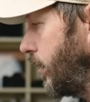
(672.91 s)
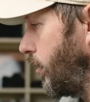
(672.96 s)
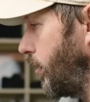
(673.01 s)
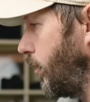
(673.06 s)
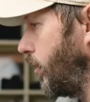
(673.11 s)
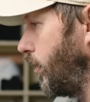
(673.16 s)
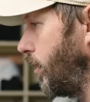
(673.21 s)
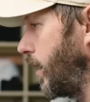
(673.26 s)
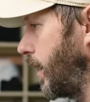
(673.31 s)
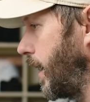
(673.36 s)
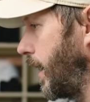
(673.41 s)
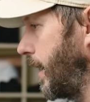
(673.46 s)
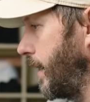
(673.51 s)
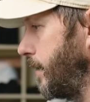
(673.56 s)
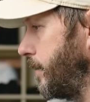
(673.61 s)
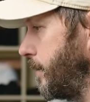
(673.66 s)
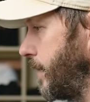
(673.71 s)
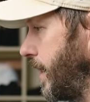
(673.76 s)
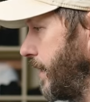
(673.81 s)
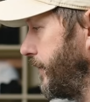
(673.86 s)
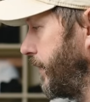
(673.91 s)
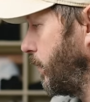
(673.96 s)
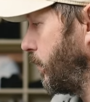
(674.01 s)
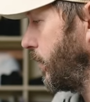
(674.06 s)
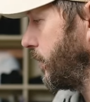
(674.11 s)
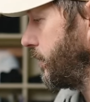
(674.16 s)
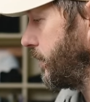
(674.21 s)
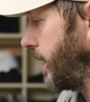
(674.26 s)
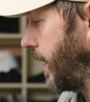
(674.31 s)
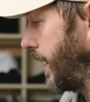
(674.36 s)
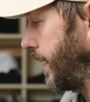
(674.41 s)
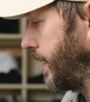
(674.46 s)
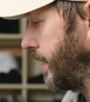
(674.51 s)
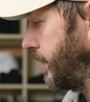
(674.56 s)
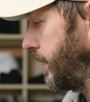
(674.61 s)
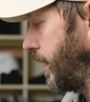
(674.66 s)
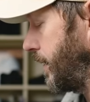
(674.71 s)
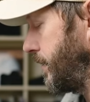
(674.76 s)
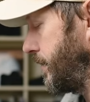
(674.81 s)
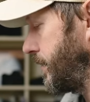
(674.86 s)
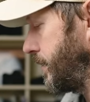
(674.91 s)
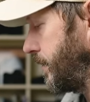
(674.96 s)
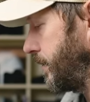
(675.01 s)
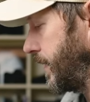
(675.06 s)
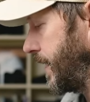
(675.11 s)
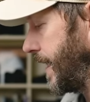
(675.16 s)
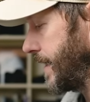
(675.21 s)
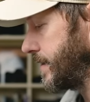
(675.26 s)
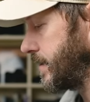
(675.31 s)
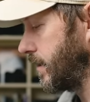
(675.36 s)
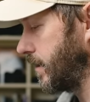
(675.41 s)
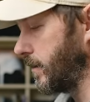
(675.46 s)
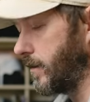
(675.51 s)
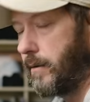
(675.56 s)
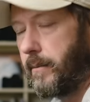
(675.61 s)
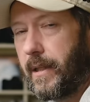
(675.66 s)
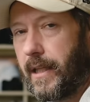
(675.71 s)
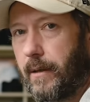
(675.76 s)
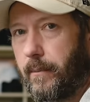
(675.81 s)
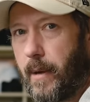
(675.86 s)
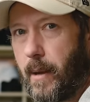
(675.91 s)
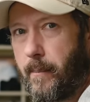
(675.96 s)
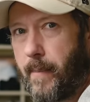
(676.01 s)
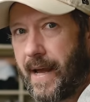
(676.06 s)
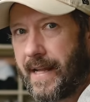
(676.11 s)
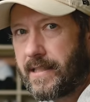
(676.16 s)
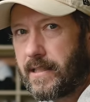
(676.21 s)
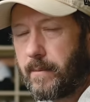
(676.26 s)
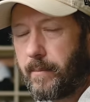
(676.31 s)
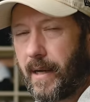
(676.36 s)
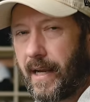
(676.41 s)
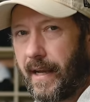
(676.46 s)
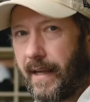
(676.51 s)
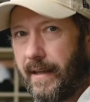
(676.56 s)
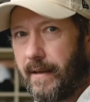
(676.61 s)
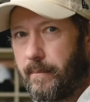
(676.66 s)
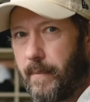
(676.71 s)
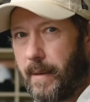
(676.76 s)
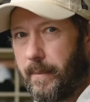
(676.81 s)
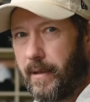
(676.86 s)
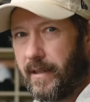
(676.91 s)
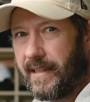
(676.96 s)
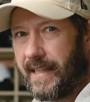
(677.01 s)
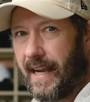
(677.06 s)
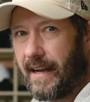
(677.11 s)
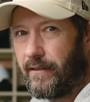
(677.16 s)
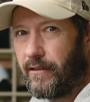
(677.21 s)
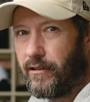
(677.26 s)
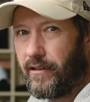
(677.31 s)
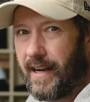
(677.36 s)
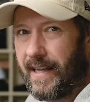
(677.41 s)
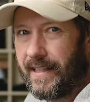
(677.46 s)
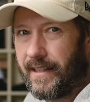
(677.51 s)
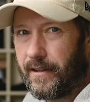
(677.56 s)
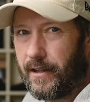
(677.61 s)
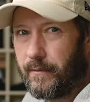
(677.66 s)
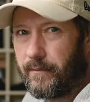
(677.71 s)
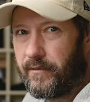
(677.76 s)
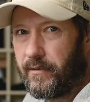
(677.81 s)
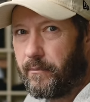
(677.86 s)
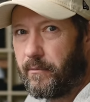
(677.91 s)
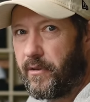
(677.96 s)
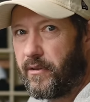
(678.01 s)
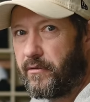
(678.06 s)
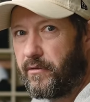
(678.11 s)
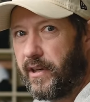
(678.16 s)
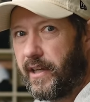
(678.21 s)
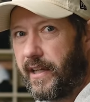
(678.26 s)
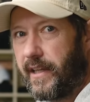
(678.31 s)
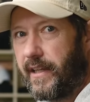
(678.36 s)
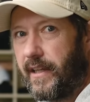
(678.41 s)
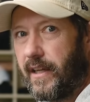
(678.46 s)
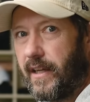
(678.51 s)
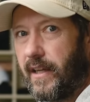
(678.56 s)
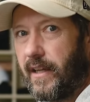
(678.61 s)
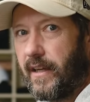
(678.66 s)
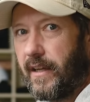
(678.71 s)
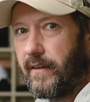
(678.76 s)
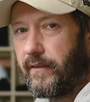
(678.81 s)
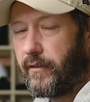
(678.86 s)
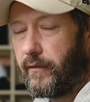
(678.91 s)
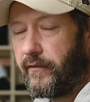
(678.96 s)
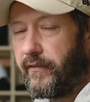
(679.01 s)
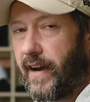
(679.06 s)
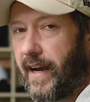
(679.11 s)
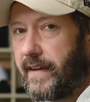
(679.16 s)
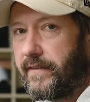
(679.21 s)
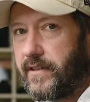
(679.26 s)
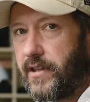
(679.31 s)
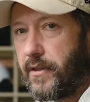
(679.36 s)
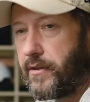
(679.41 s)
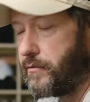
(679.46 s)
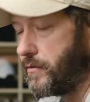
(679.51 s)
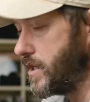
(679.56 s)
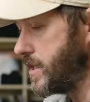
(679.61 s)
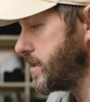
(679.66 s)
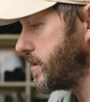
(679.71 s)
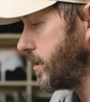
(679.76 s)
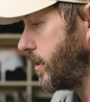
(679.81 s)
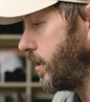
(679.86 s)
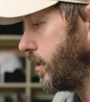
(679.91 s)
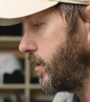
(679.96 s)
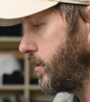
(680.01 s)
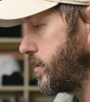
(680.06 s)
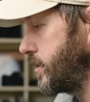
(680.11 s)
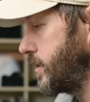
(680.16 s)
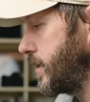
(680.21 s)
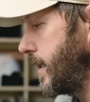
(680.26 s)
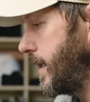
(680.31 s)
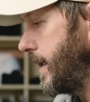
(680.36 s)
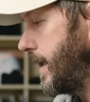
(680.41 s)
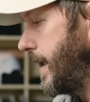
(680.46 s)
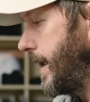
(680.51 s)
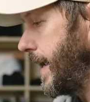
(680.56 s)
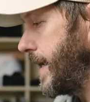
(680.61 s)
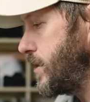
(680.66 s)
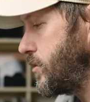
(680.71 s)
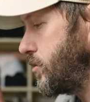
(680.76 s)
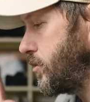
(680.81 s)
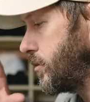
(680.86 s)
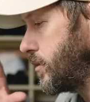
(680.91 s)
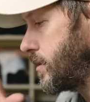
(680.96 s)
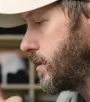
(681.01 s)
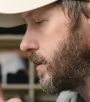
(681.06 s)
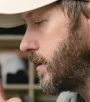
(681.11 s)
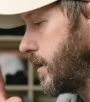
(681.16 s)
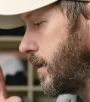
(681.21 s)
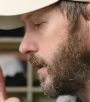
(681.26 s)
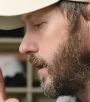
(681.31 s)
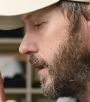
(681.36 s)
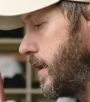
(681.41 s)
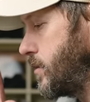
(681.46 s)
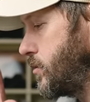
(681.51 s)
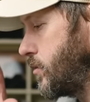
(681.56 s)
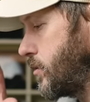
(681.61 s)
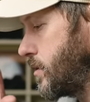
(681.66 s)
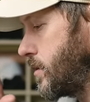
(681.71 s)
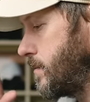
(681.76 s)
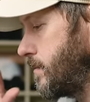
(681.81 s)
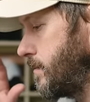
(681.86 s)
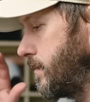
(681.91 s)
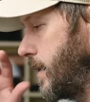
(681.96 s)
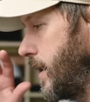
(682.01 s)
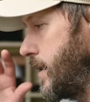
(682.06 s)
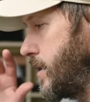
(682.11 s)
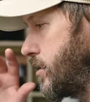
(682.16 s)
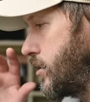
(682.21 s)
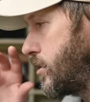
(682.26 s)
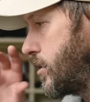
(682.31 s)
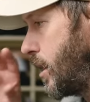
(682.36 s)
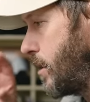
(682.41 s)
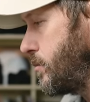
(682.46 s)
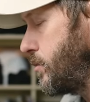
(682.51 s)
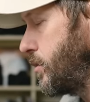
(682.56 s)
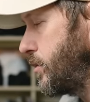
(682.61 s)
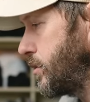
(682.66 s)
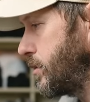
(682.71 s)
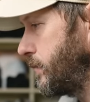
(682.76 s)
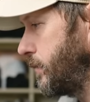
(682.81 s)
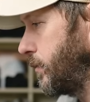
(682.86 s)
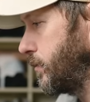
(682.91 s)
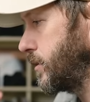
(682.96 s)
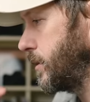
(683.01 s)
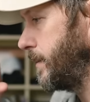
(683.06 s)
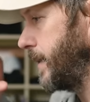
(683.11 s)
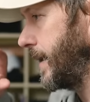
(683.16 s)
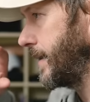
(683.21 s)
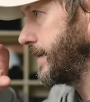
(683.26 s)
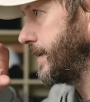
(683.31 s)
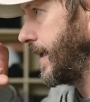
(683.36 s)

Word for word: or um, if I want, I can go through and catalog them a little bit better by maybe downgrading them from three from five to three stars. It just, it just is so useful to be able